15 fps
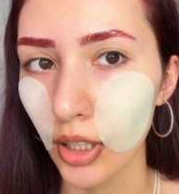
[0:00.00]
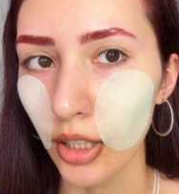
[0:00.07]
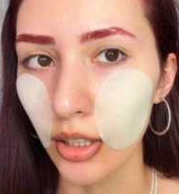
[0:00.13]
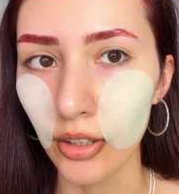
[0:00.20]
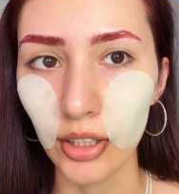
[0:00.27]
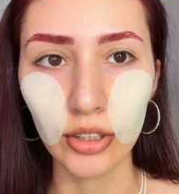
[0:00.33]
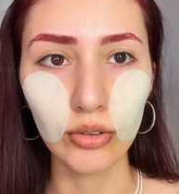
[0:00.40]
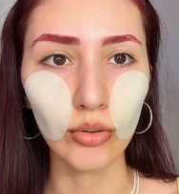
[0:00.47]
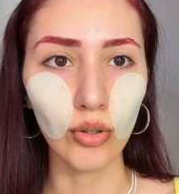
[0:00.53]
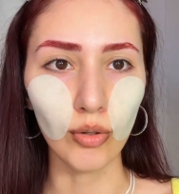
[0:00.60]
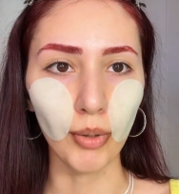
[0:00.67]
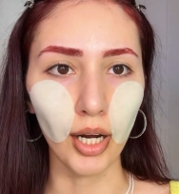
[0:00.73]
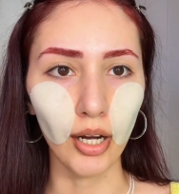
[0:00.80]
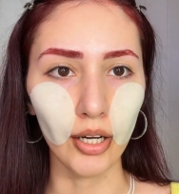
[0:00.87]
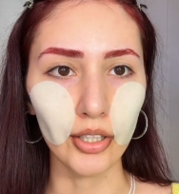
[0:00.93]
And ignore
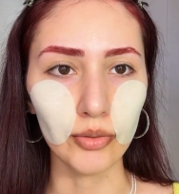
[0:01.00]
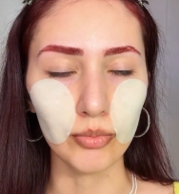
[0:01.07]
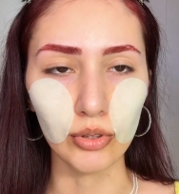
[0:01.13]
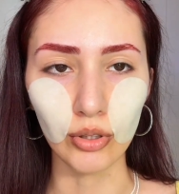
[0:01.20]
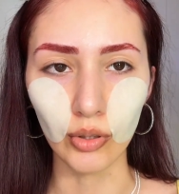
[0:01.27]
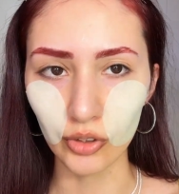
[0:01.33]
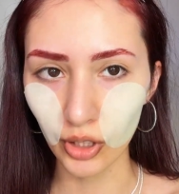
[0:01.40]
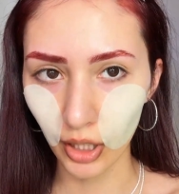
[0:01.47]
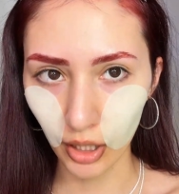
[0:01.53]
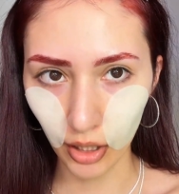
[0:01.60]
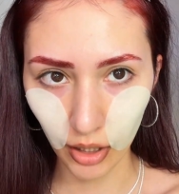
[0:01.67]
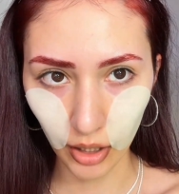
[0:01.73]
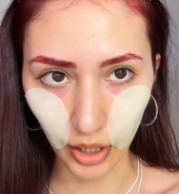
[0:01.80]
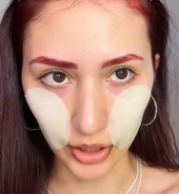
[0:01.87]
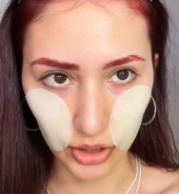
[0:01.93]
my eyebrows.
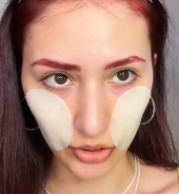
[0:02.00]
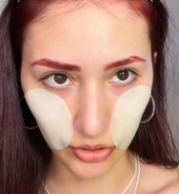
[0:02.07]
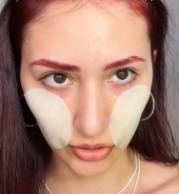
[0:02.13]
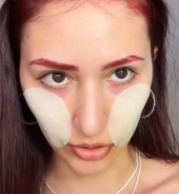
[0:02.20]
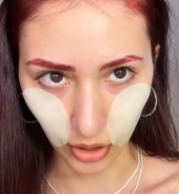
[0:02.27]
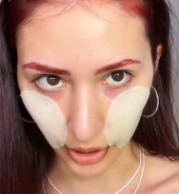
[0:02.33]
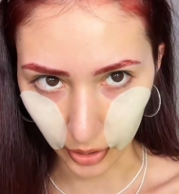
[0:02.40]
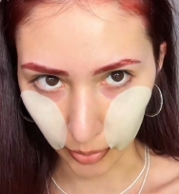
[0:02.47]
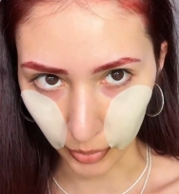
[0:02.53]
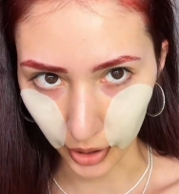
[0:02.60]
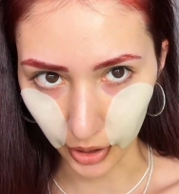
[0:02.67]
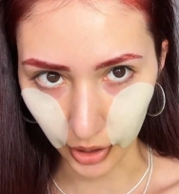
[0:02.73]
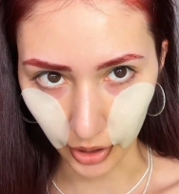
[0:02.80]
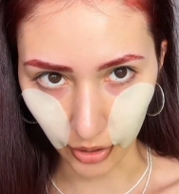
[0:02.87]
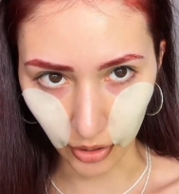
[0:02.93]
I just dyed my
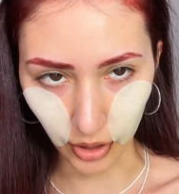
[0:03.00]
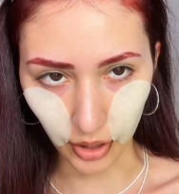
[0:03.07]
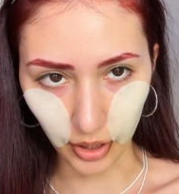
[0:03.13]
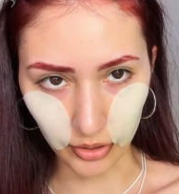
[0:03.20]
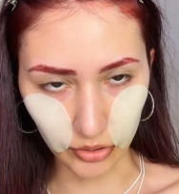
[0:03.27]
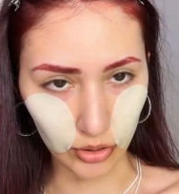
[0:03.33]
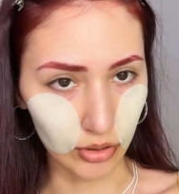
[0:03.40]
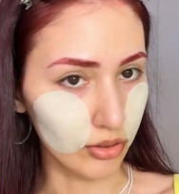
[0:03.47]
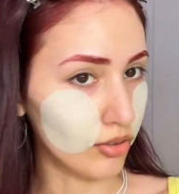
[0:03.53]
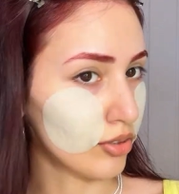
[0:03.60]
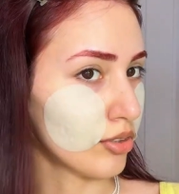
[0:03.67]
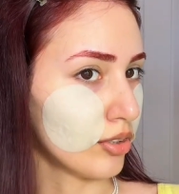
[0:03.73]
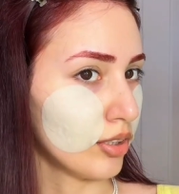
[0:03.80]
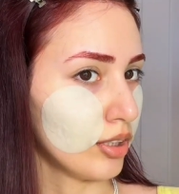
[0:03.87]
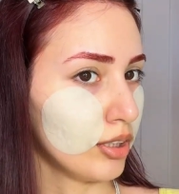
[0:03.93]
hair, as you can
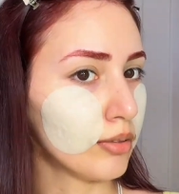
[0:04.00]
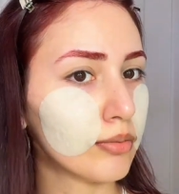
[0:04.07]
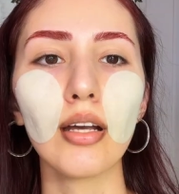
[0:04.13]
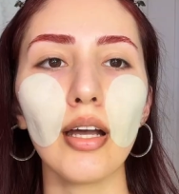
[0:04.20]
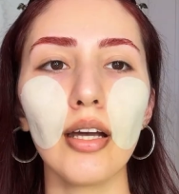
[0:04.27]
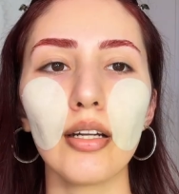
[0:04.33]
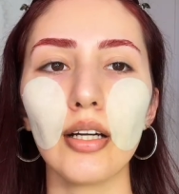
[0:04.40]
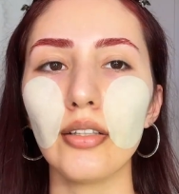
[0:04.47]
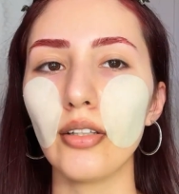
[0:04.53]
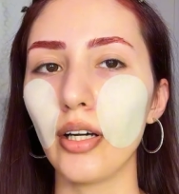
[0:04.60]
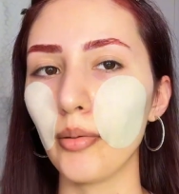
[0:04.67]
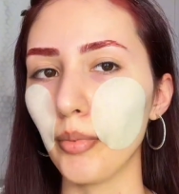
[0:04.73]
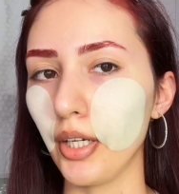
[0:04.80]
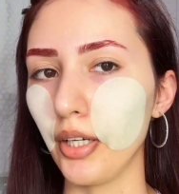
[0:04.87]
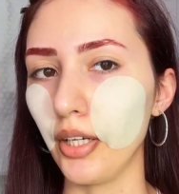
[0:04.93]
see. And I dye
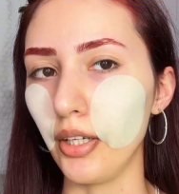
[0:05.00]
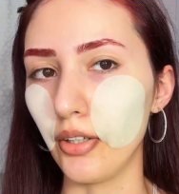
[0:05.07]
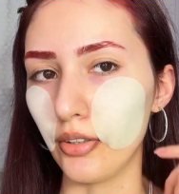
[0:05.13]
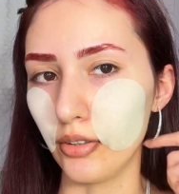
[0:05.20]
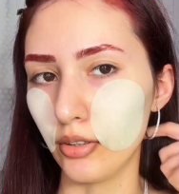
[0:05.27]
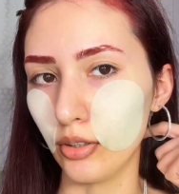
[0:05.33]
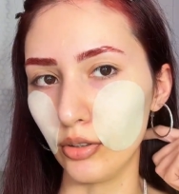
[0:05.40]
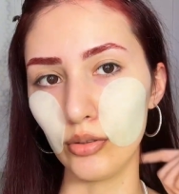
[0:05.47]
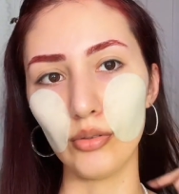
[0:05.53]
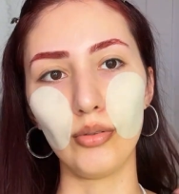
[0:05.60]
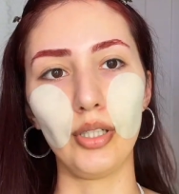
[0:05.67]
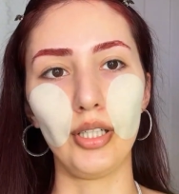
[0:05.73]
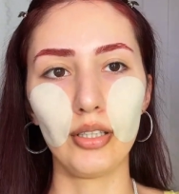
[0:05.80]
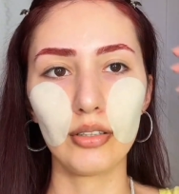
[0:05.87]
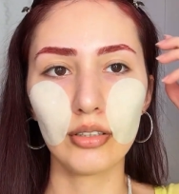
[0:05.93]
my hair
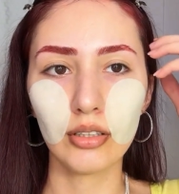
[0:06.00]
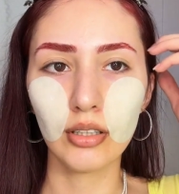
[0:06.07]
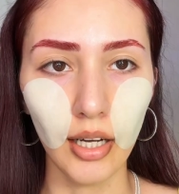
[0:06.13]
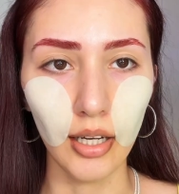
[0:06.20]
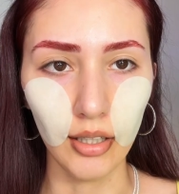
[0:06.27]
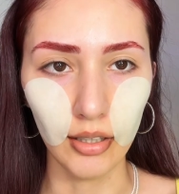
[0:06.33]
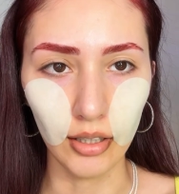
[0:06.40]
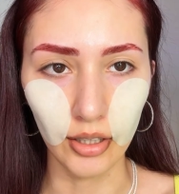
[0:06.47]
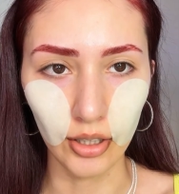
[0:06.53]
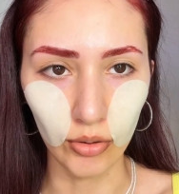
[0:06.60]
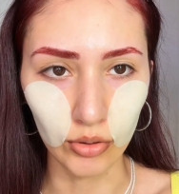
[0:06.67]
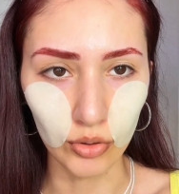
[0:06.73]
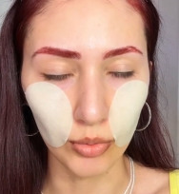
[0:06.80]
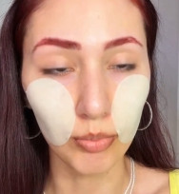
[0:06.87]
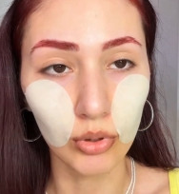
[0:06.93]
red, and I
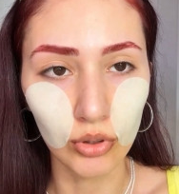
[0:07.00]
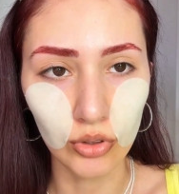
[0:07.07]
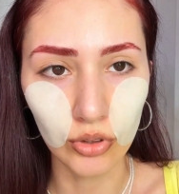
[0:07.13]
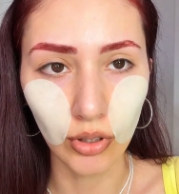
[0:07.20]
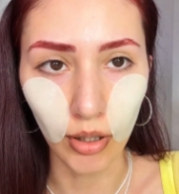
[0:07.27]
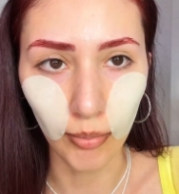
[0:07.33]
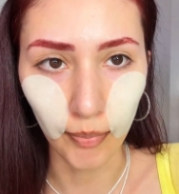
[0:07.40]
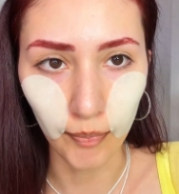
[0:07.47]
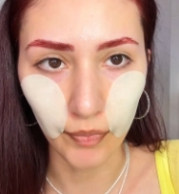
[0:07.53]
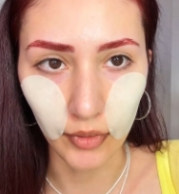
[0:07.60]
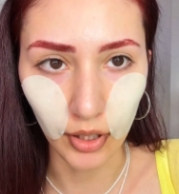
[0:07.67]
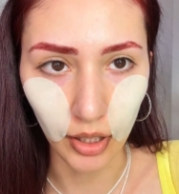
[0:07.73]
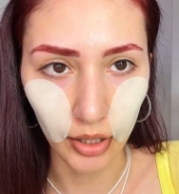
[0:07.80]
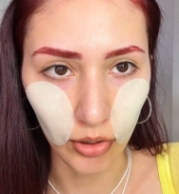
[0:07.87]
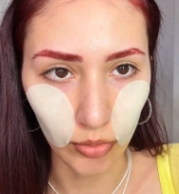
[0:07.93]
also put some
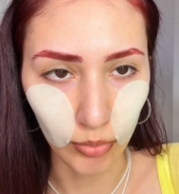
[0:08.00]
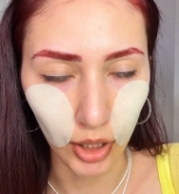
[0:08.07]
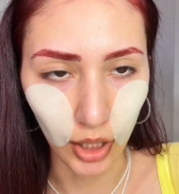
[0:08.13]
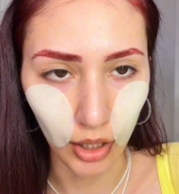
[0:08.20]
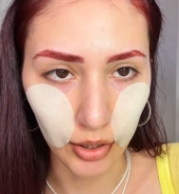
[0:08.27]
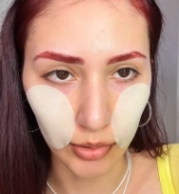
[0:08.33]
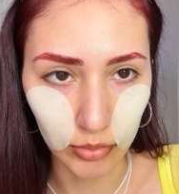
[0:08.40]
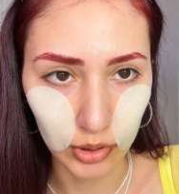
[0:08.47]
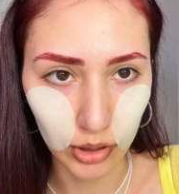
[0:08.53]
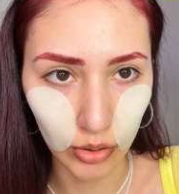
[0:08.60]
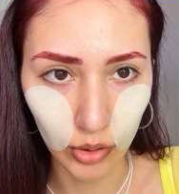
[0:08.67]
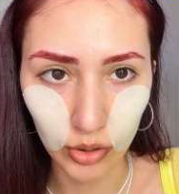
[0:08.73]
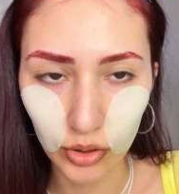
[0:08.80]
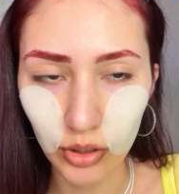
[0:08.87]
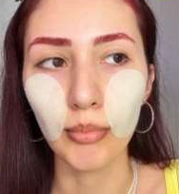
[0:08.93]
dye on my
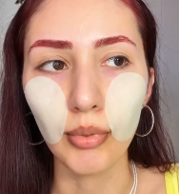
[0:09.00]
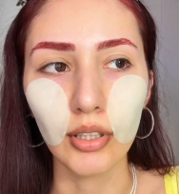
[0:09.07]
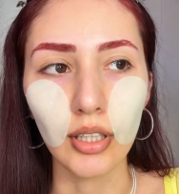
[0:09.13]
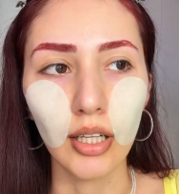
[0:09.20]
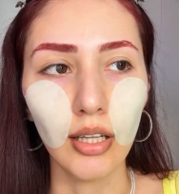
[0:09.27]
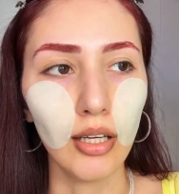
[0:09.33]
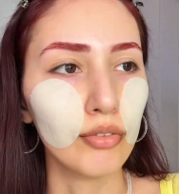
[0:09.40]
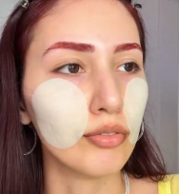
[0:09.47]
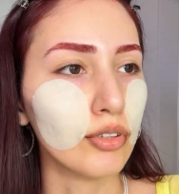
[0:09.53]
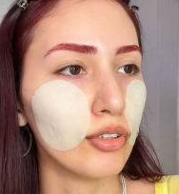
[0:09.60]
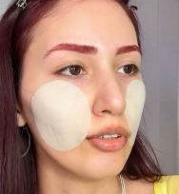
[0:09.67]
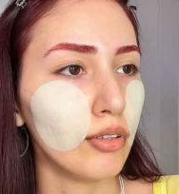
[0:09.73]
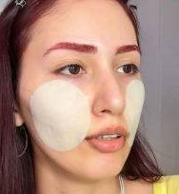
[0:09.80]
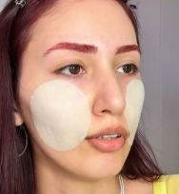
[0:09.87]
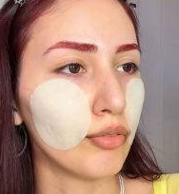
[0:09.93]
eyebrows, but I left it
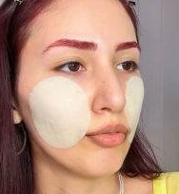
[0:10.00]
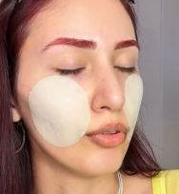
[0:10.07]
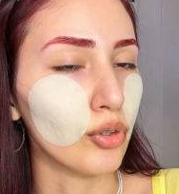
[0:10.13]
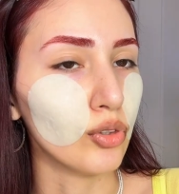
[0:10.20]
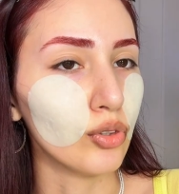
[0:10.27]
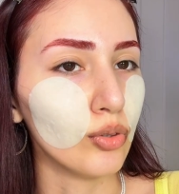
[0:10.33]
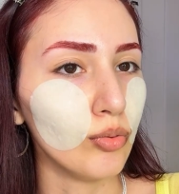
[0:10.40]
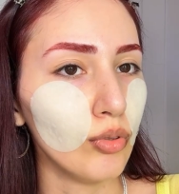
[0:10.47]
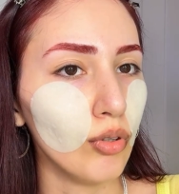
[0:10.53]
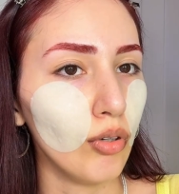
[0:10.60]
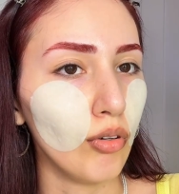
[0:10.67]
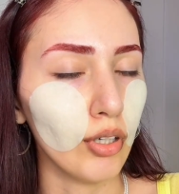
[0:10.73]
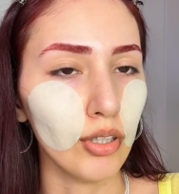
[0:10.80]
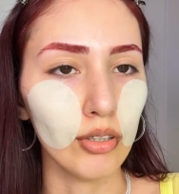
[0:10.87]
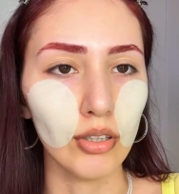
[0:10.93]
on for too
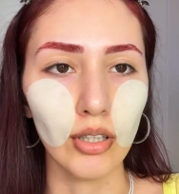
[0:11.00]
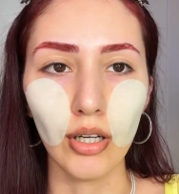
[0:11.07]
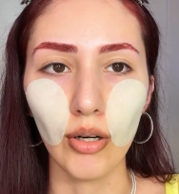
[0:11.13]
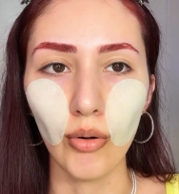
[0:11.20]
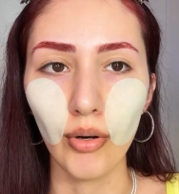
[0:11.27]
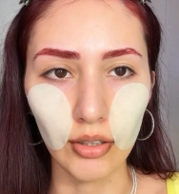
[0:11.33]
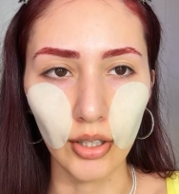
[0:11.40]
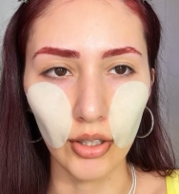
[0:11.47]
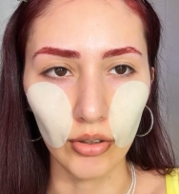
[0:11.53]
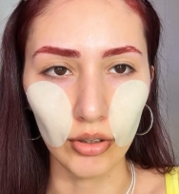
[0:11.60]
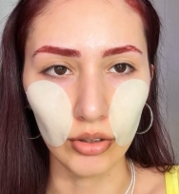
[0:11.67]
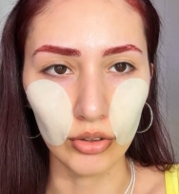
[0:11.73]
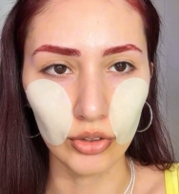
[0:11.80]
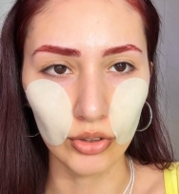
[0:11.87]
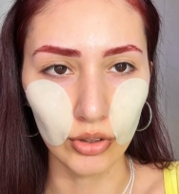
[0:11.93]
long and now they
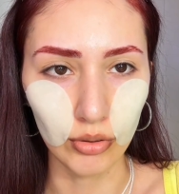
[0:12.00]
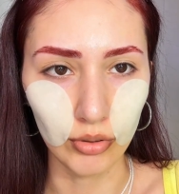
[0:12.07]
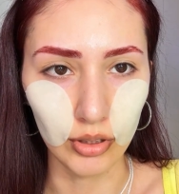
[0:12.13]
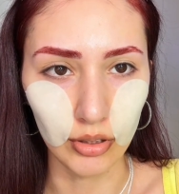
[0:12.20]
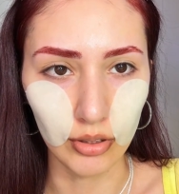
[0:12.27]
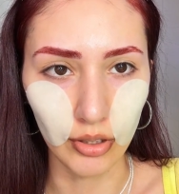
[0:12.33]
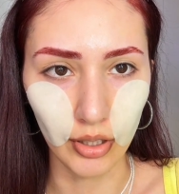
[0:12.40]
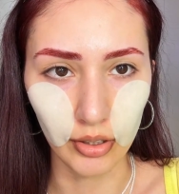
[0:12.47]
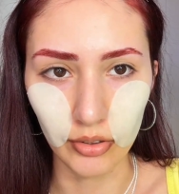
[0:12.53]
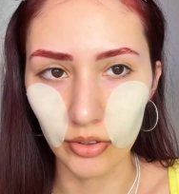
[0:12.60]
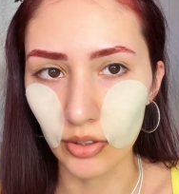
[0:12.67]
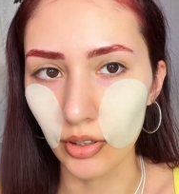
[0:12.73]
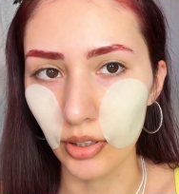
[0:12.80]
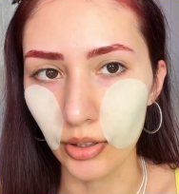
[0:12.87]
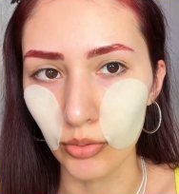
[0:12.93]
are so
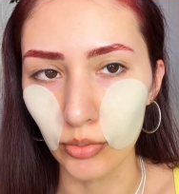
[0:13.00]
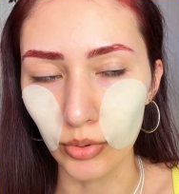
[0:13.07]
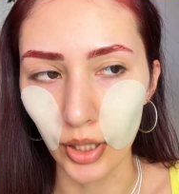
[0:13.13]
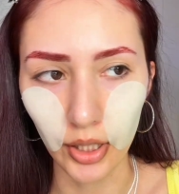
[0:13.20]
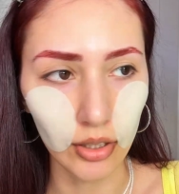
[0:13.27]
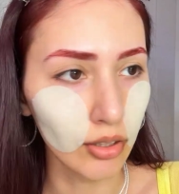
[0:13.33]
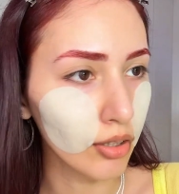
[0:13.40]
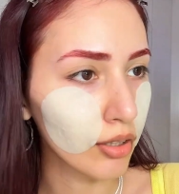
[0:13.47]
intensely red.